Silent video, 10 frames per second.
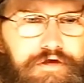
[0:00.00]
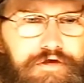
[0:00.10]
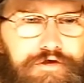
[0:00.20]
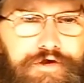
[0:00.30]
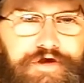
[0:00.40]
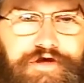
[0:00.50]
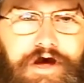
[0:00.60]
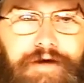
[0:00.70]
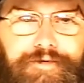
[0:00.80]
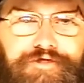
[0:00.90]
You can
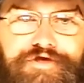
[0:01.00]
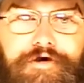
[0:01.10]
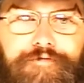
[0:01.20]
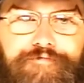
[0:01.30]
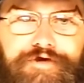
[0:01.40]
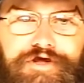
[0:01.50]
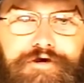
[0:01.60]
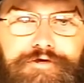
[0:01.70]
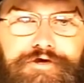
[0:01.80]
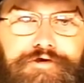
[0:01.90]
copy this whole
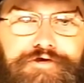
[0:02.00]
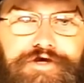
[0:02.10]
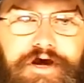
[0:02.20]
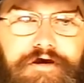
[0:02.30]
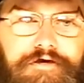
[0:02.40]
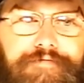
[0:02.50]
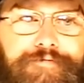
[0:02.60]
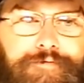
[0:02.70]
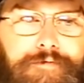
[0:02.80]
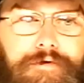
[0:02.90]
video to your channel if
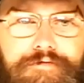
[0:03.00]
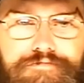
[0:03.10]
you want.